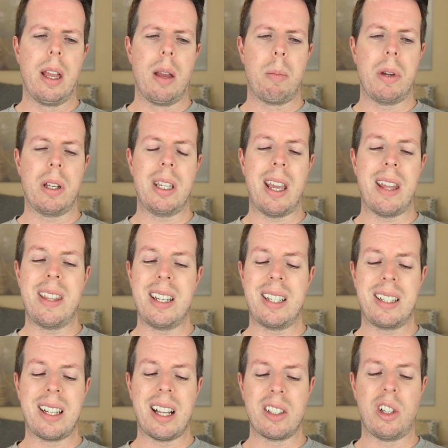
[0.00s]
But yeah, this
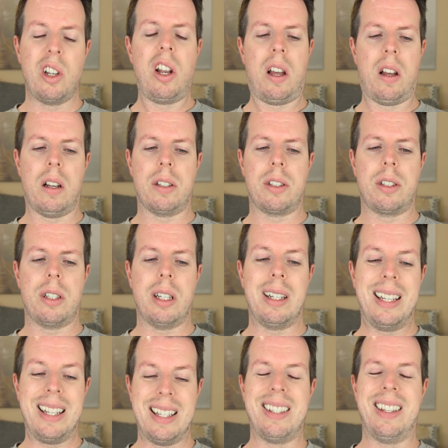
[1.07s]
does last, and
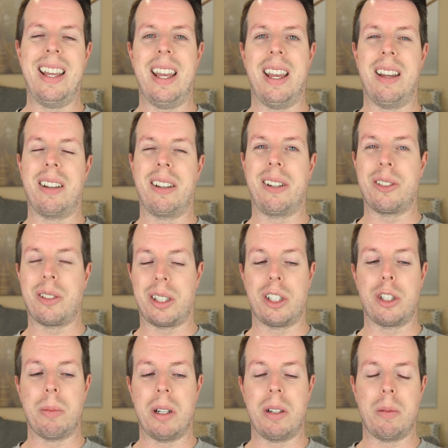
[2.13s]
it is there because I can
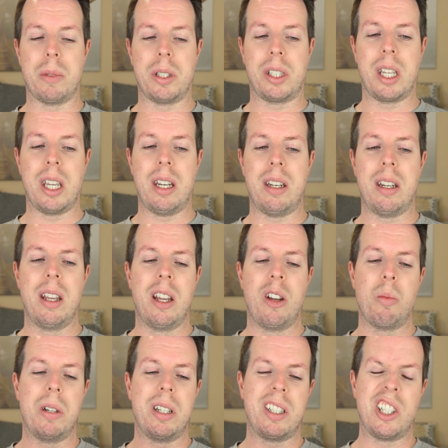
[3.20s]
smell it on my skin,
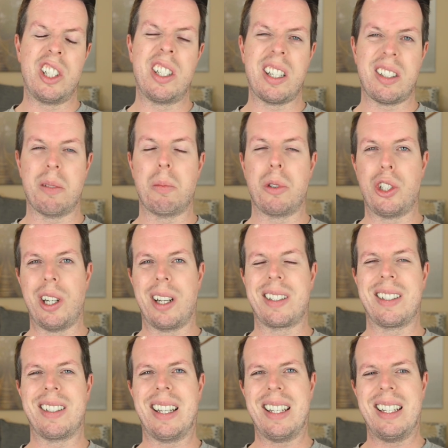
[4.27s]
but it just doesn't project,
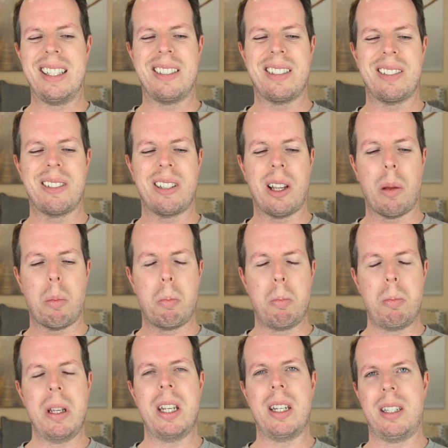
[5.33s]
and that is a
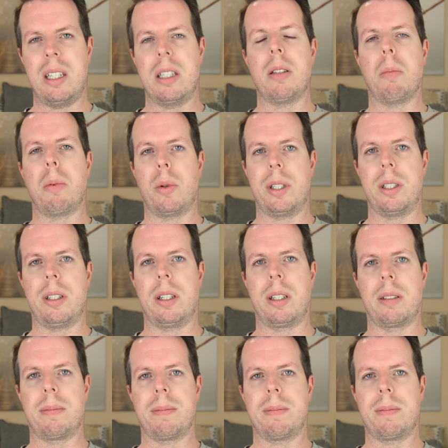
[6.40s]
bit disappointing.